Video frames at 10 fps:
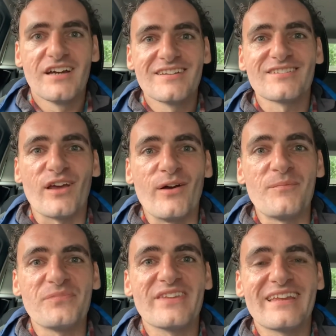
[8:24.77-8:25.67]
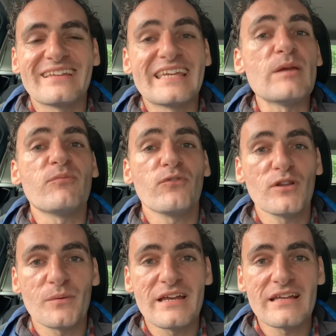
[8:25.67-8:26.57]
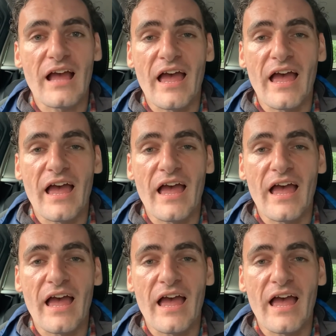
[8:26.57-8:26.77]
So keep following,